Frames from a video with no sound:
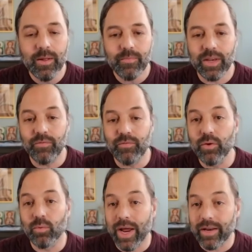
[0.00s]
that if
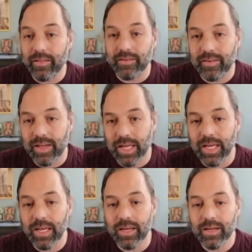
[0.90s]
you're writing the
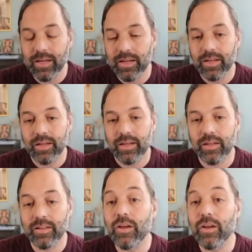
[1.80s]
city, if